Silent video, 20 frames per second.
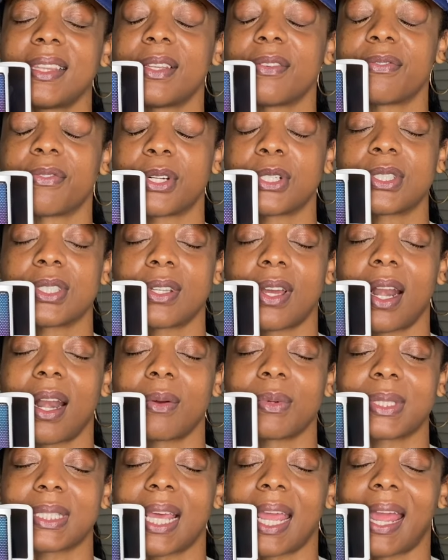the first thought
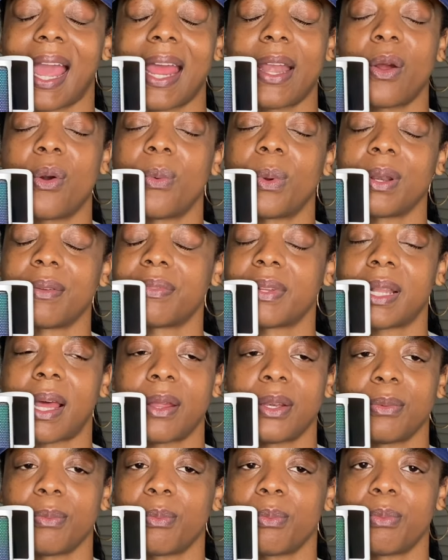I was like, I don't want to fill
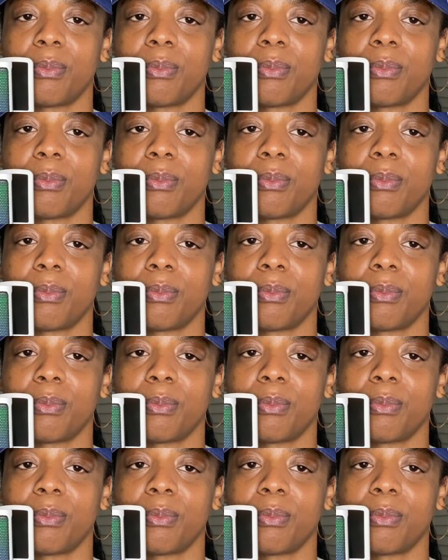out